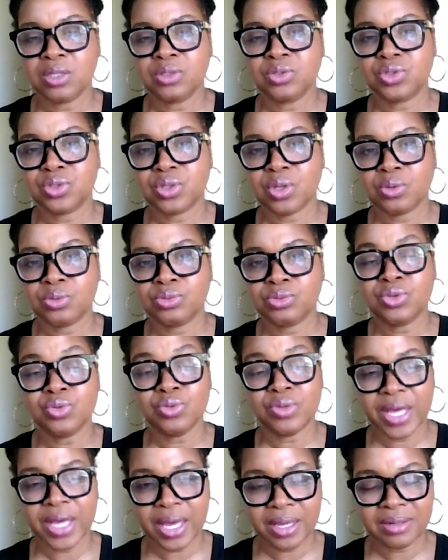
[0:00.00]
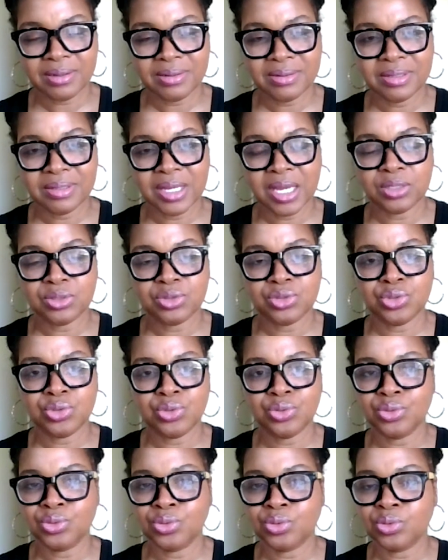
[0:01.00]
And so do that as
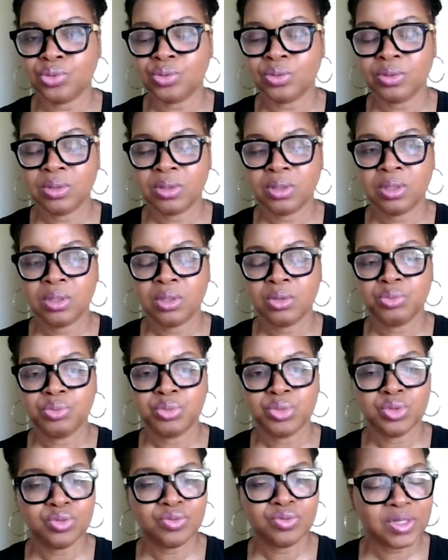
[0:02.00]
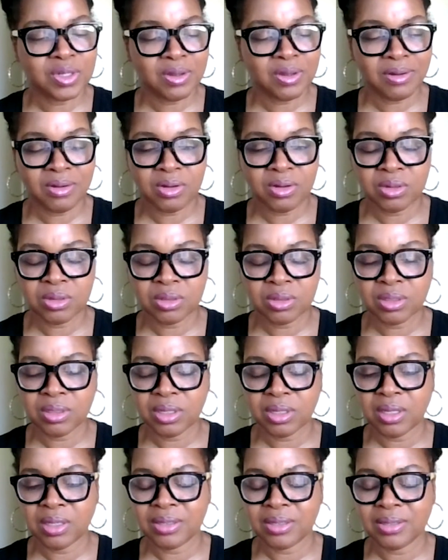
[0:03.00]
you move
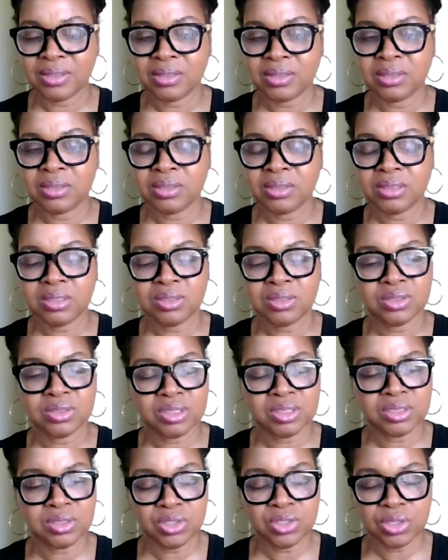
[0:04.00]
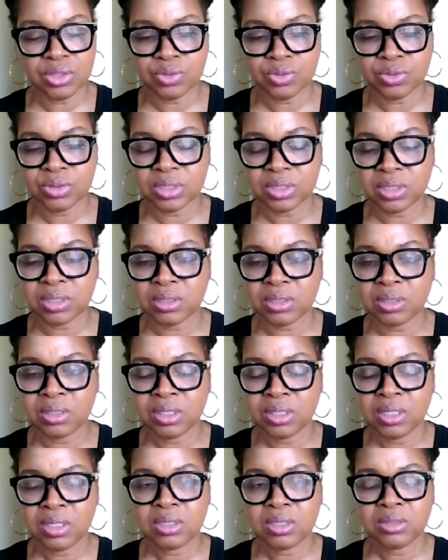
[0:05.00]
along and continue
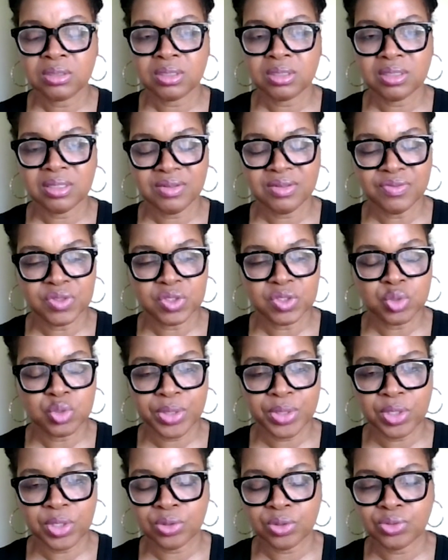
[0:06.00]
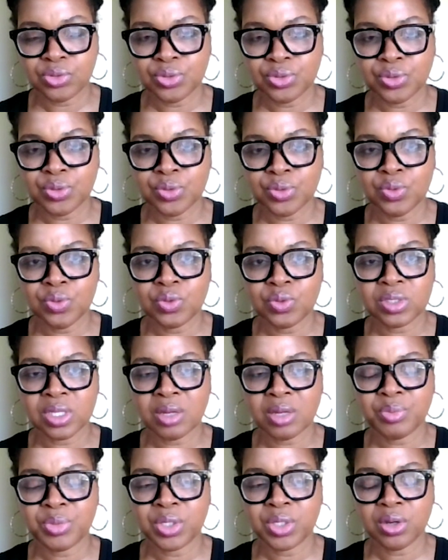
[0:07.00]
to, to live and speak your truths.
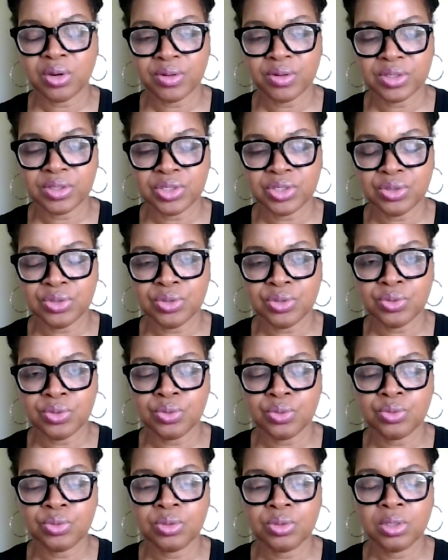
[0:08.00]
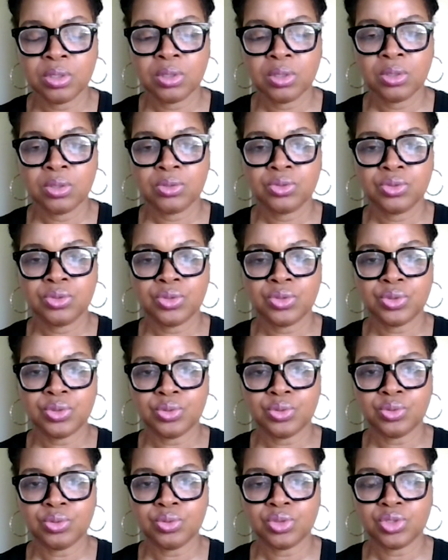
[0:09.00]
I'm encouraging you
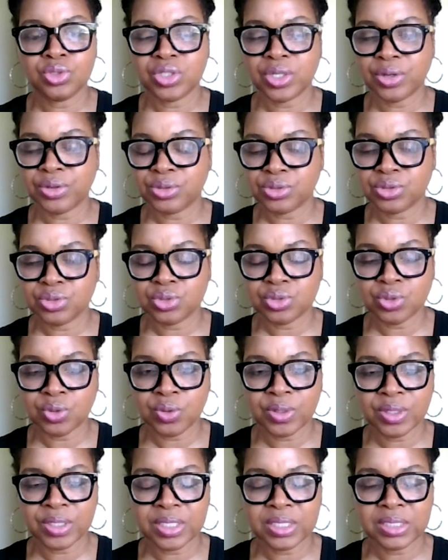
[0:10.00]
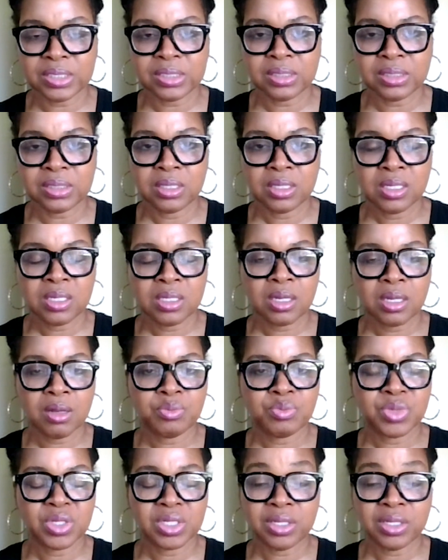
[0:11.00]
to share your stories,
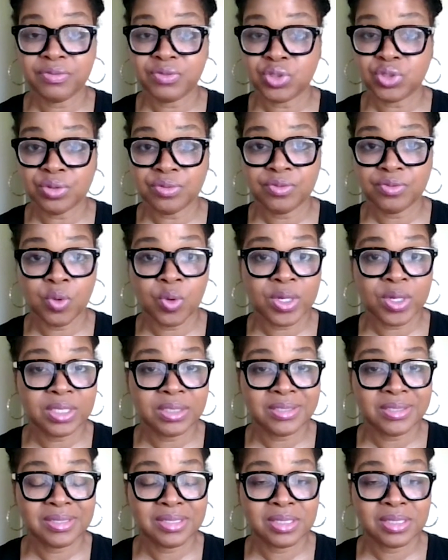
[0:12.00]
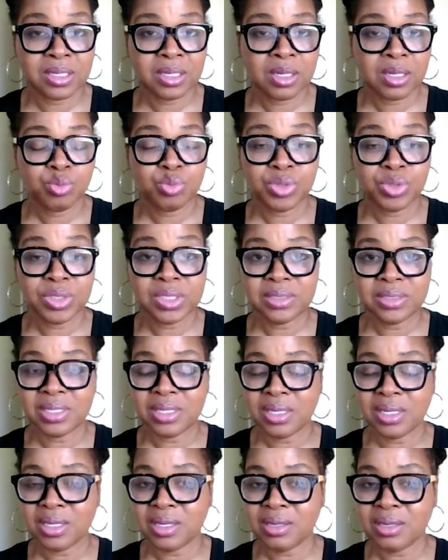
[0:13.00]
um, lift your voice, be
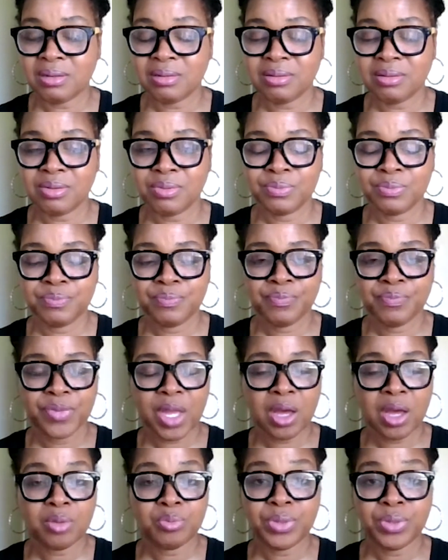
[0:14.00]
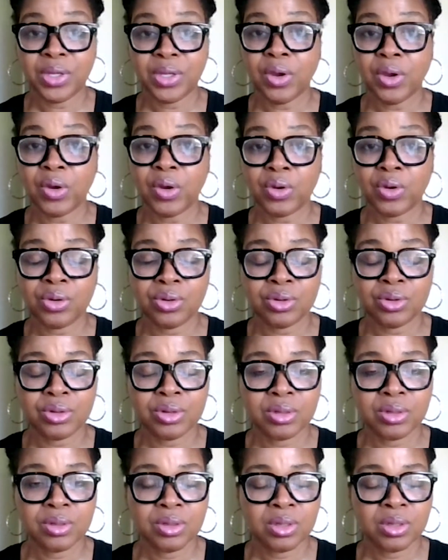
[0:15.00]
seen, um, be
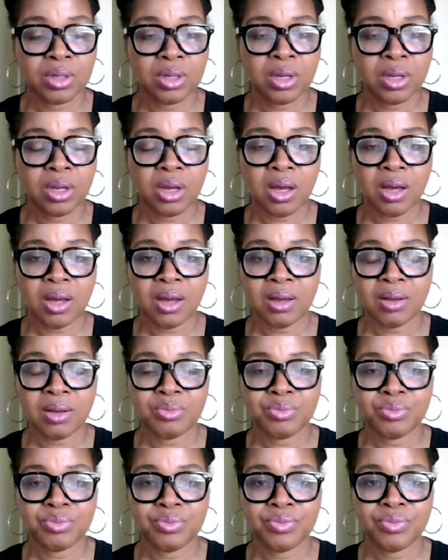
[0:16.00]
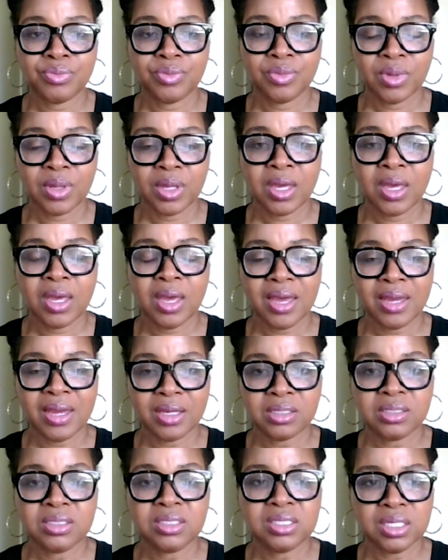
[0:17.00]
heard, um,
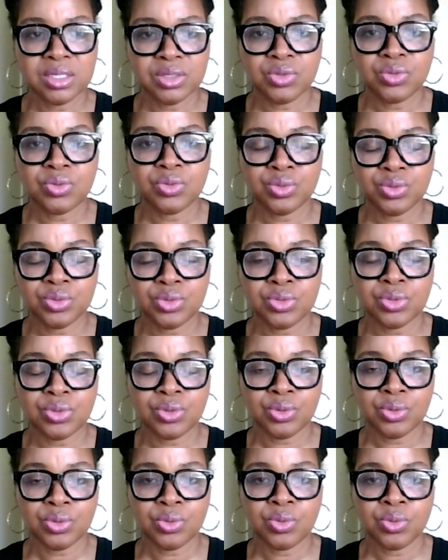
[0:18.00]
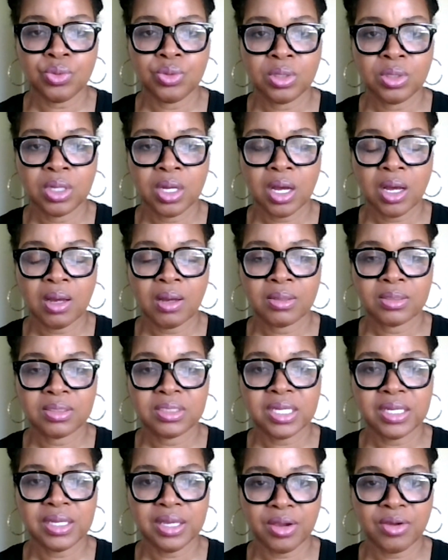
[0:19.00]
and continue to uh,
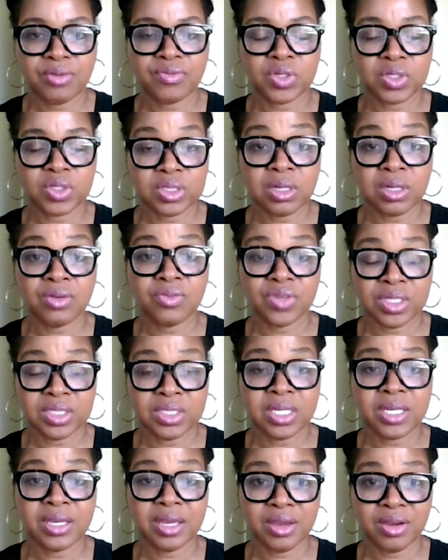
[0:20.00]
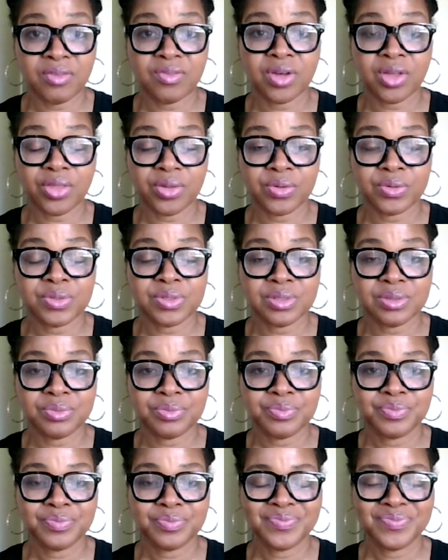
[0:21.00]
take care of yourself and take care of
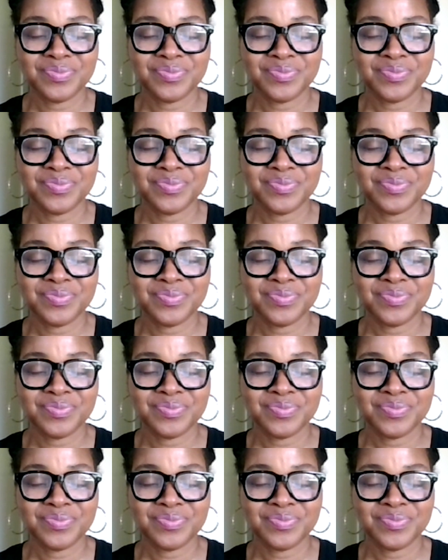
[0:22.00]
others.